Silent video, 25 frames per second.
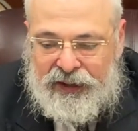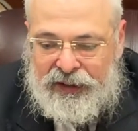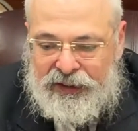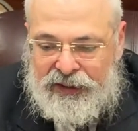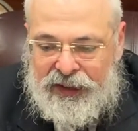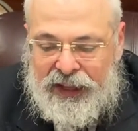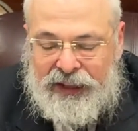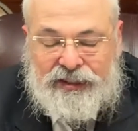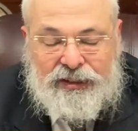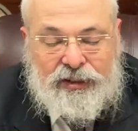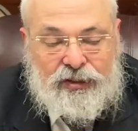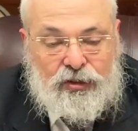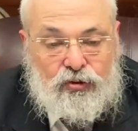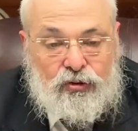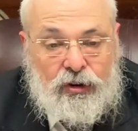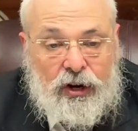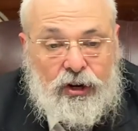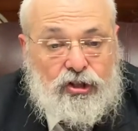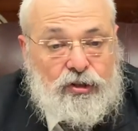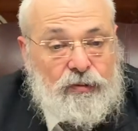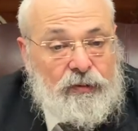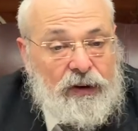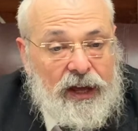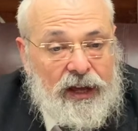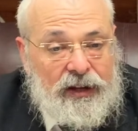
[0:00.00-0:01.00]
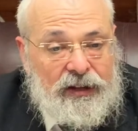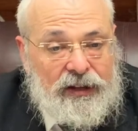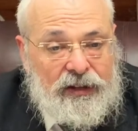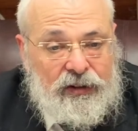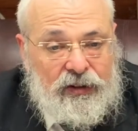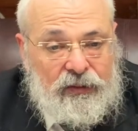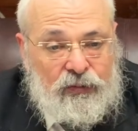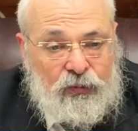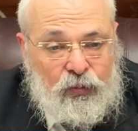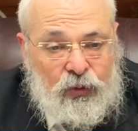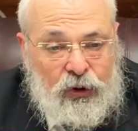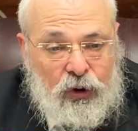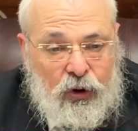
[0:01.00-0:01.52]
situation. And
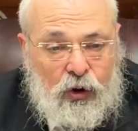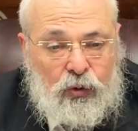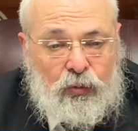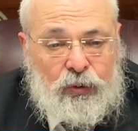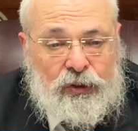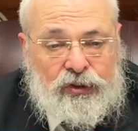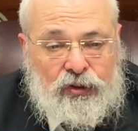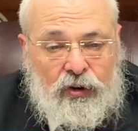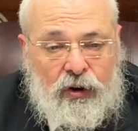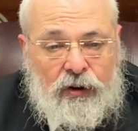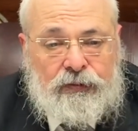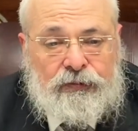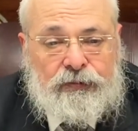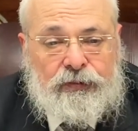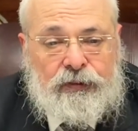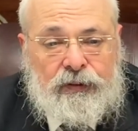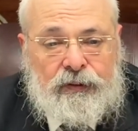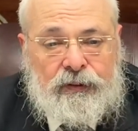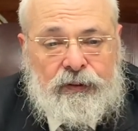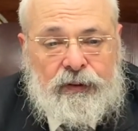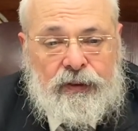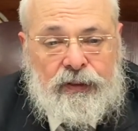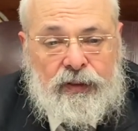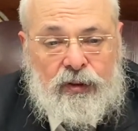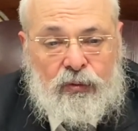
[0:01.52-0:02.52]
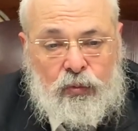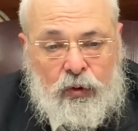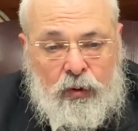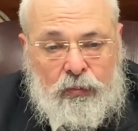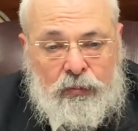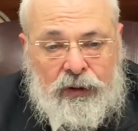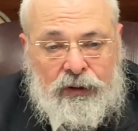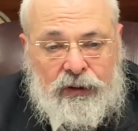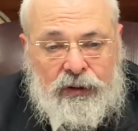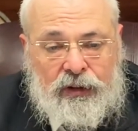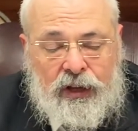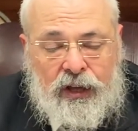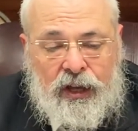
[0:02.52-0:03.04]
we always offer the
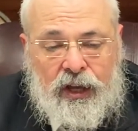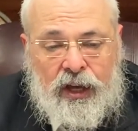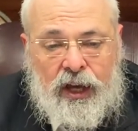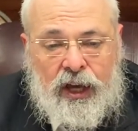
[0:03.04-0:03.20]
woman,